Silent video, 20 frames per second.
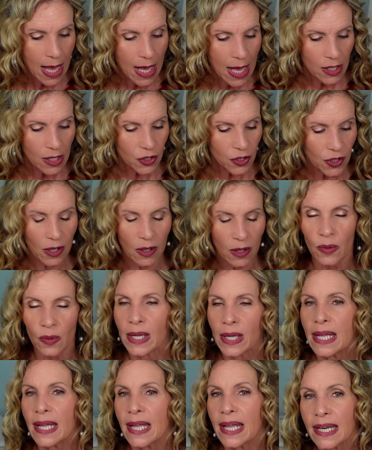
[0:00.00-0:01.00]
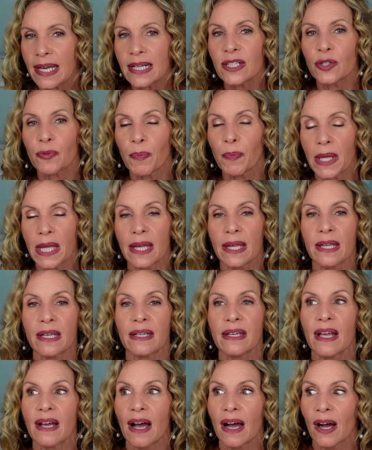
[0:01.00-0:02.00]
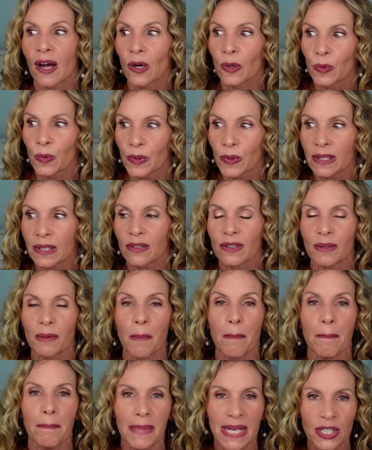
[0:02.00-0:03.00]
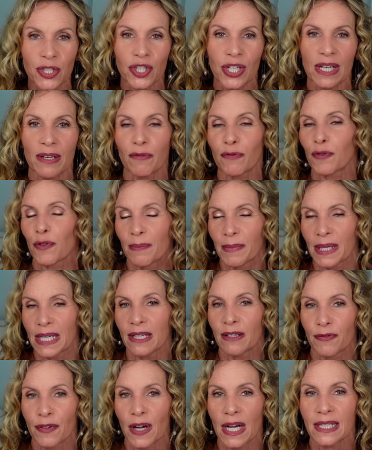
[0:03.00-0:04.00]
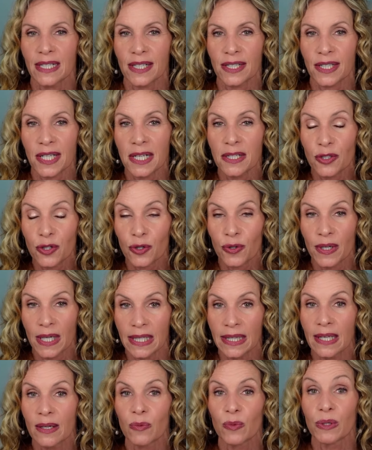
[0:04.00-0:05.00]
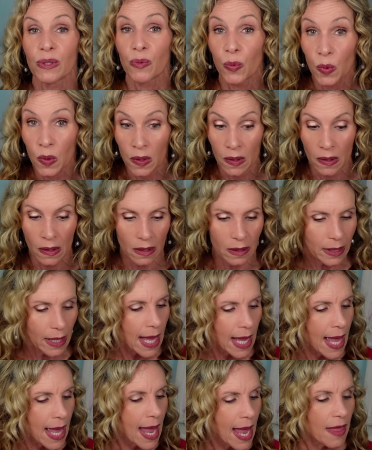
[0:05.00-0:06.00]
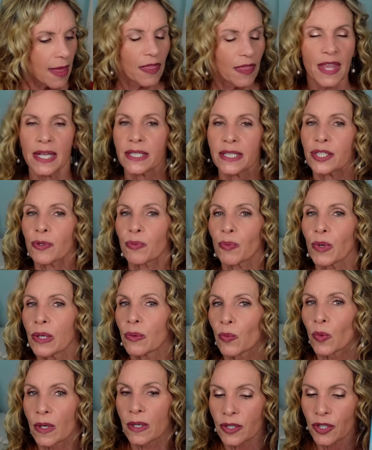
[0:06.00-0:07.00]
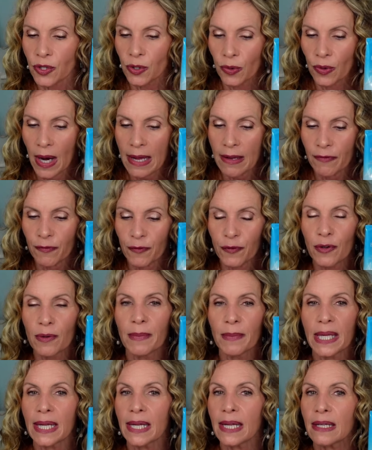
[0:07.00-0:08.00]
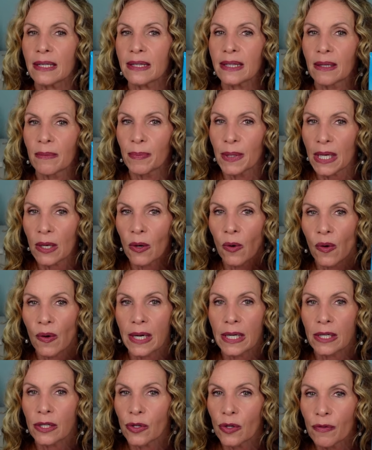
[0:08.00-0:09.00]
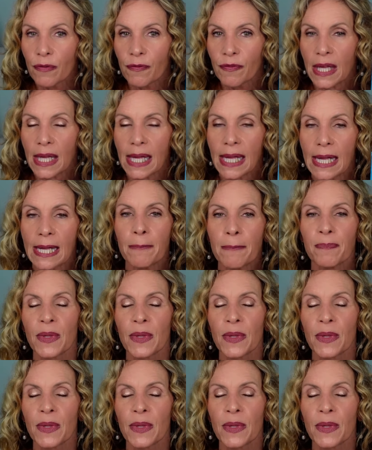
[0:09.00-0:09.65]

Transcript: So it has been a real mission for me to find a sunscreen that would work. This one works great for me, the Biore UV.